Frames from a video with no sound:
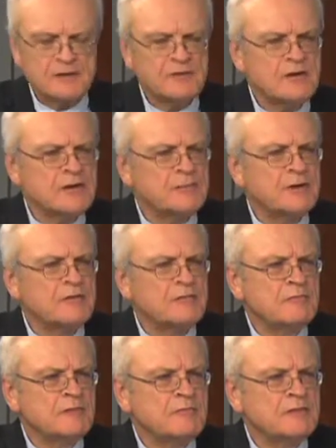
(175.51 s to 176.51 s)
talk
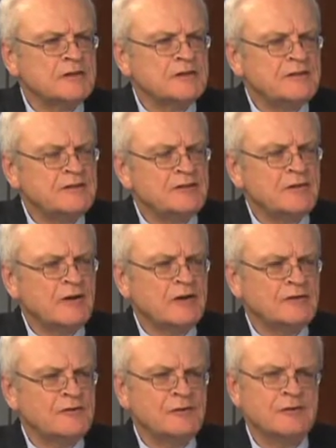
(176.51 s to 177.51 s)
about what these
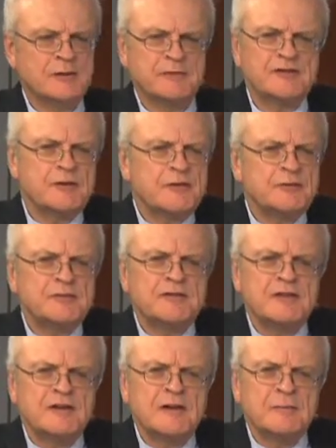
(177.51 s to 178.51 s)
gardens are like, because they must be
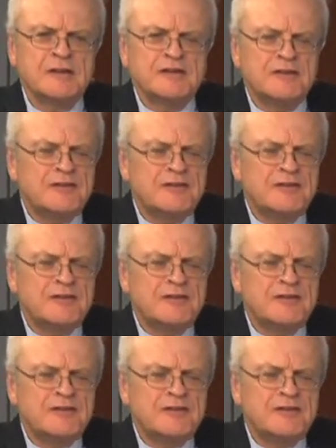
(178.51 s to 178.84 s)
saying, I mean,